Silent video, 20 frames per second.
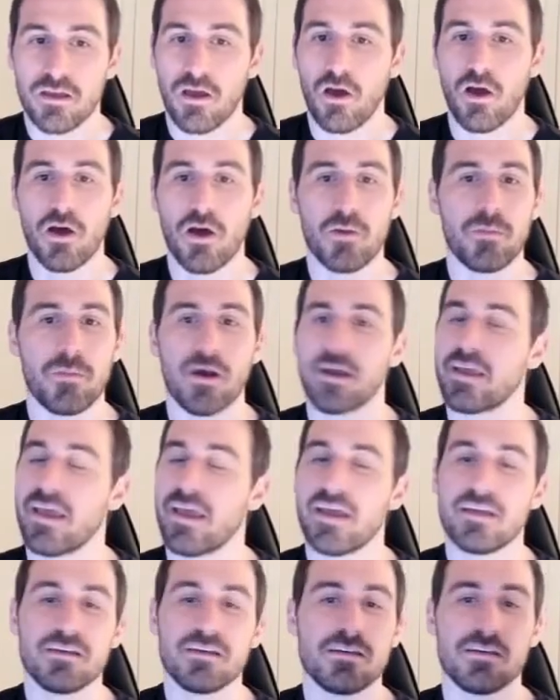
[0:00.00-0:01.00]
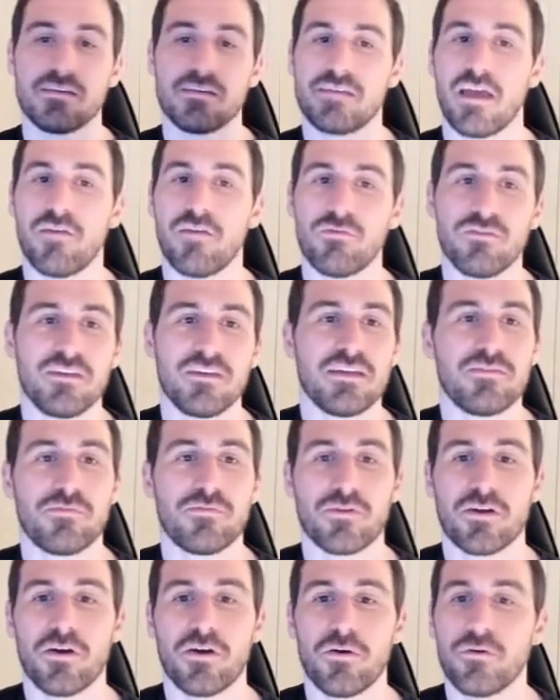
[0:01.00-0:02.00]
Again, definitely
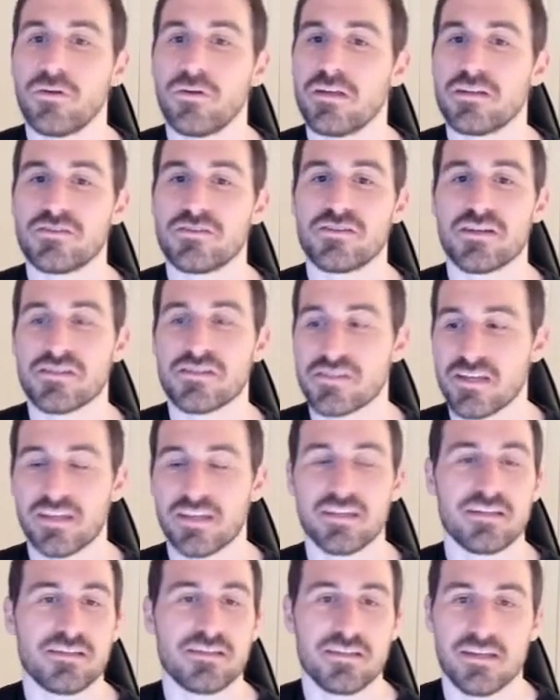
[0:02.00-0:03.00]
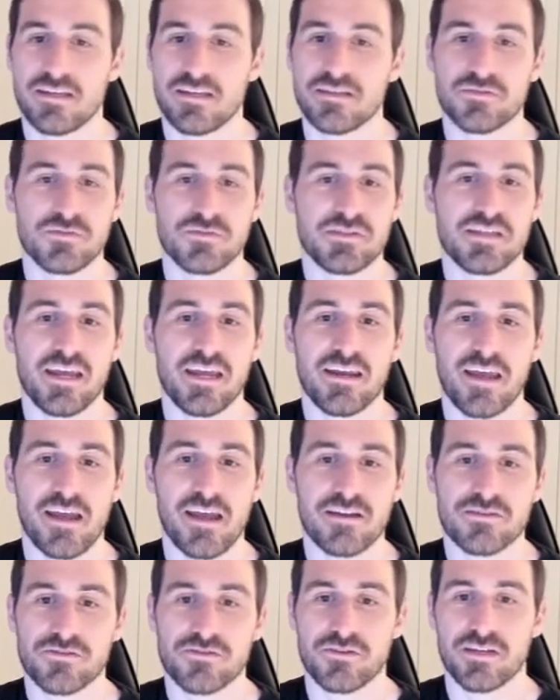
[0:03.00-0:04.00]
for coding, just like it is with data
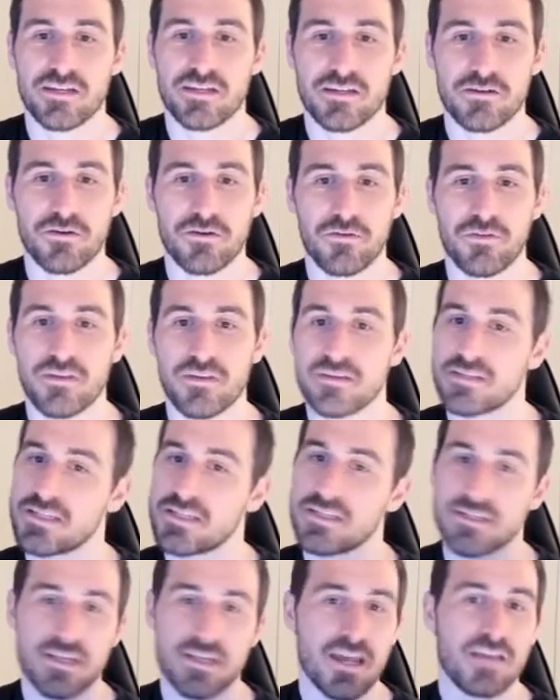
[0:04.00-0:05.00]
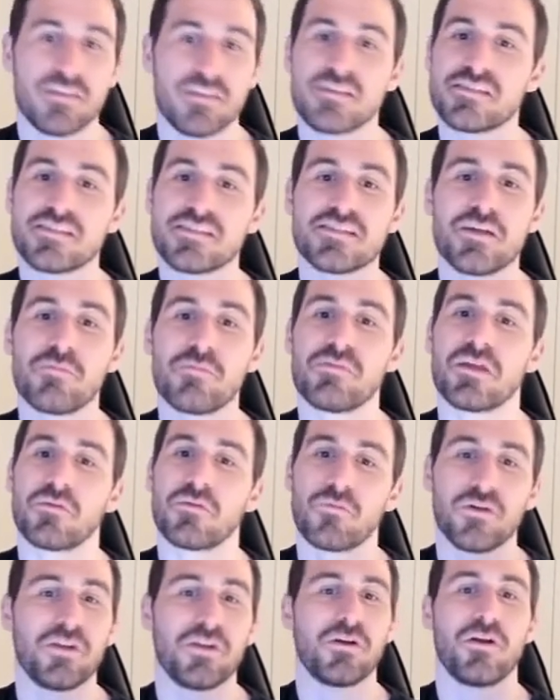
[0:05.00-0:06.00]
entry, this is something
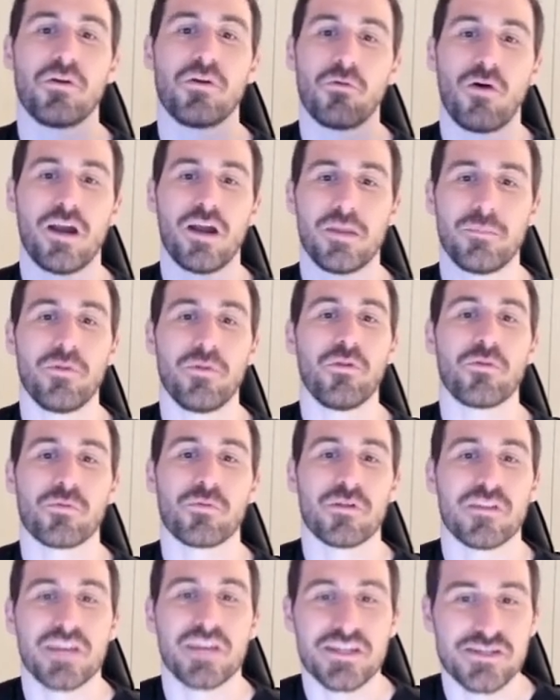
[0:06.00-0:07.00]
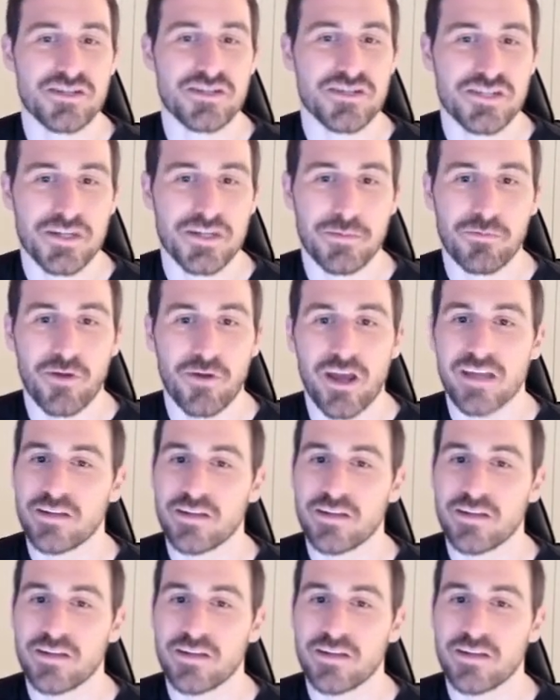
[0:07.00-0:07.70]
where you're going to want to build a relationship, right?